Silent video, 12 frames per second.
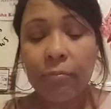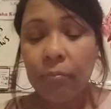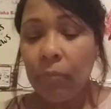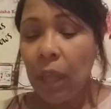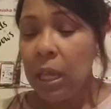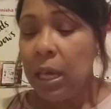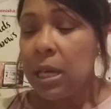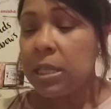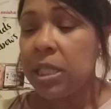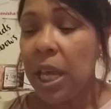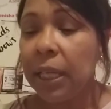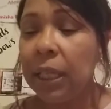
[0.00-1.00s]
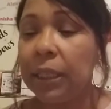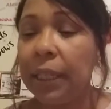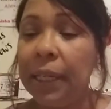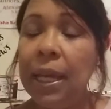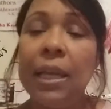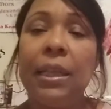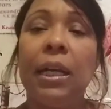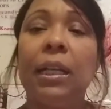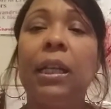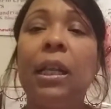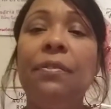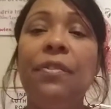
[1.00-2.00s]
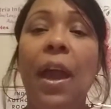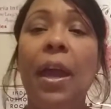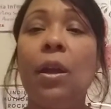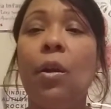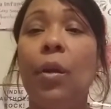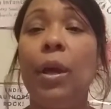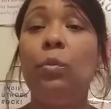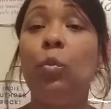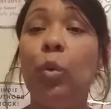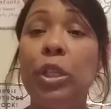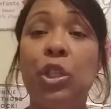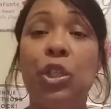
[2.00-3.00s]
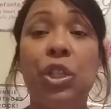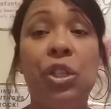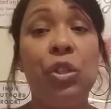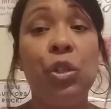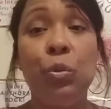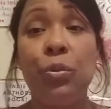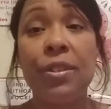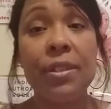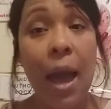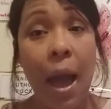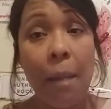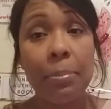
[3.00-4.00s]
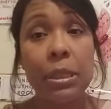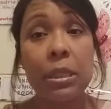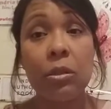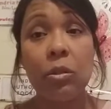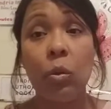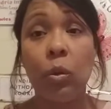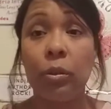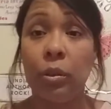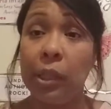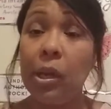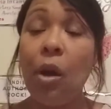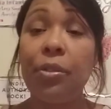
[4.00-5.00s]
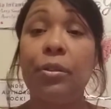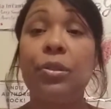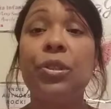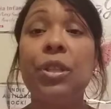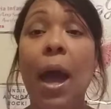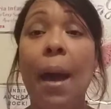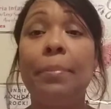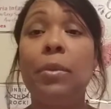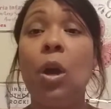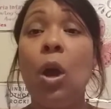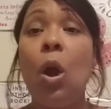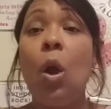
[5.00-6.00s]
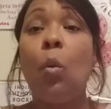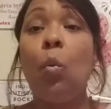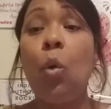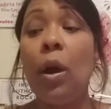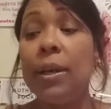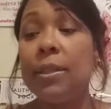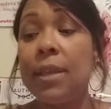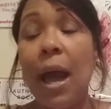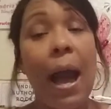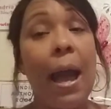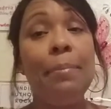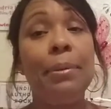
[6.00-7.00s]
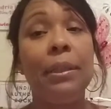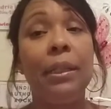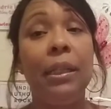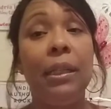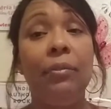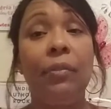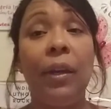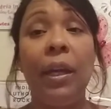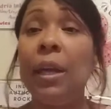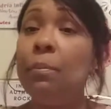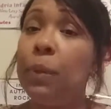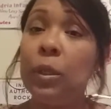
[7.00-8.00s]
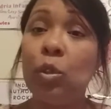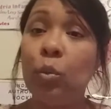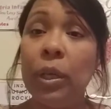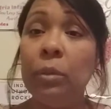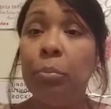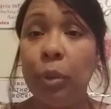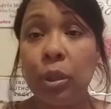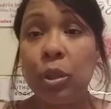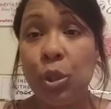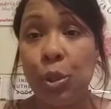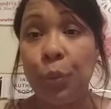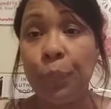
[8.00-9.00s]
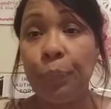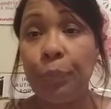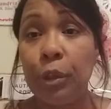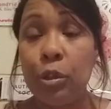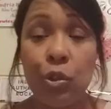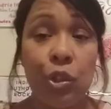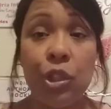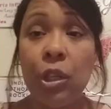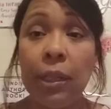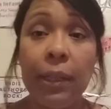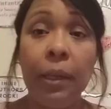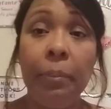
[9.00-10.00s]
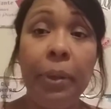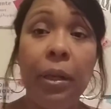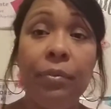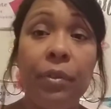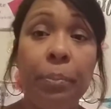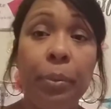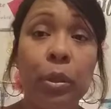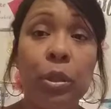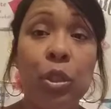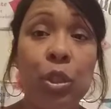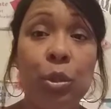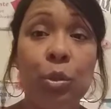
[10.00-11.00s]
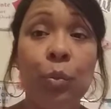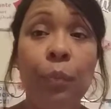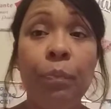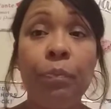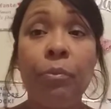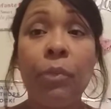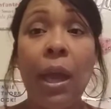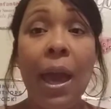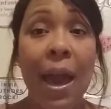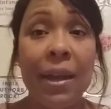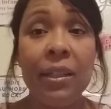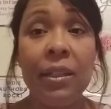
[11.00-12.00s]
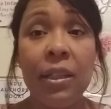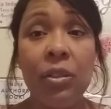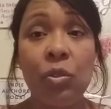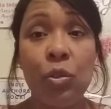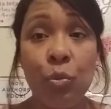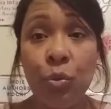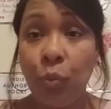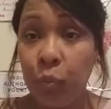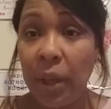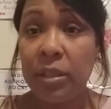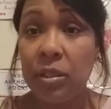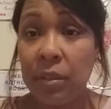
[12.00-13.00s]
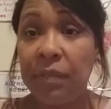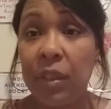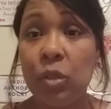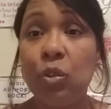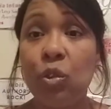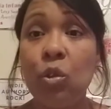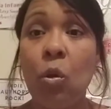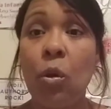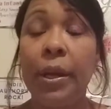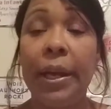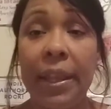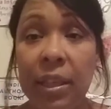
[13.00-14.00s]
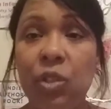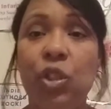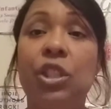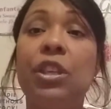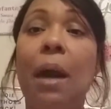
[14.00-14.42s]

Secondly, the cliffhanger in which you stopped, or the author stopped, was, I believe, in between book 2. So she took a little bit of the book 2, added it to the rest of this story, and then she stopped it.